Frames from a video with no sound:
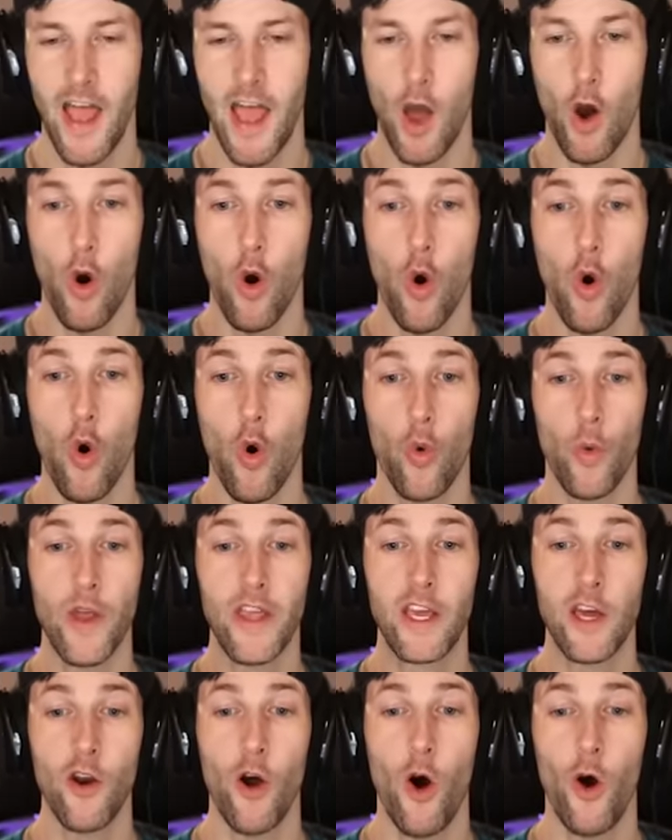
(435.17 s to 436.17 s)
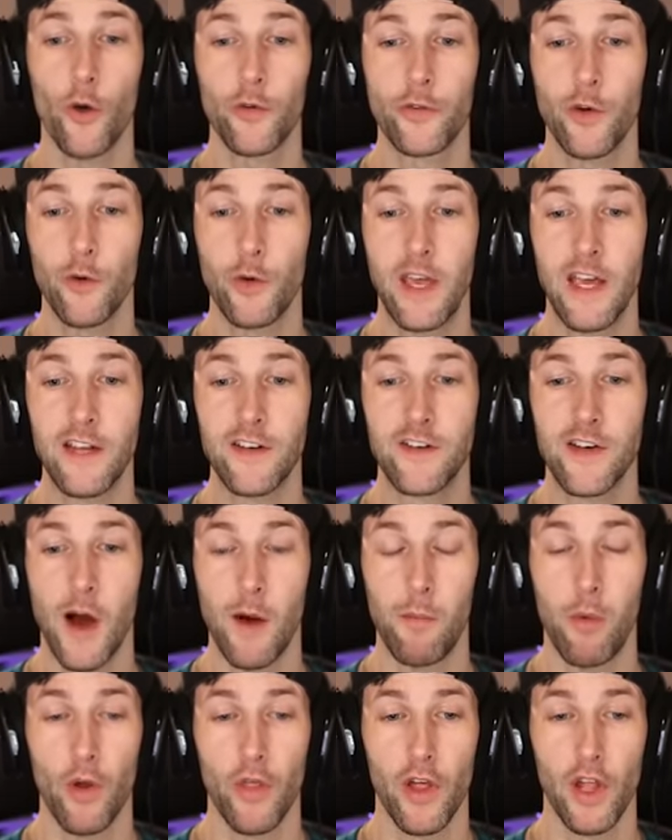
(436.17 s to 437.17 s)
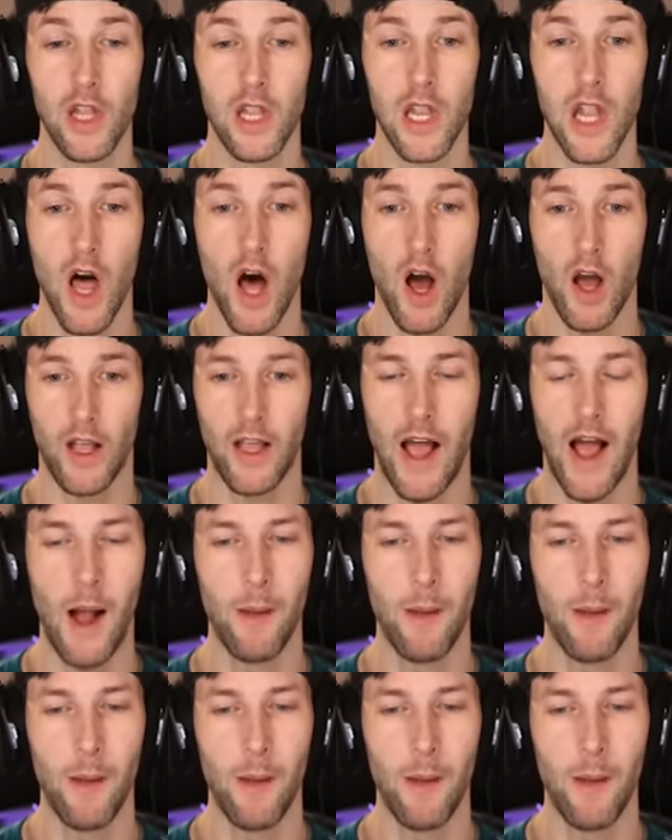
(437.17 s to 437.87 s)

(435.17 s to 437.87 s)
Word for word: Oh, we can also get double the luck.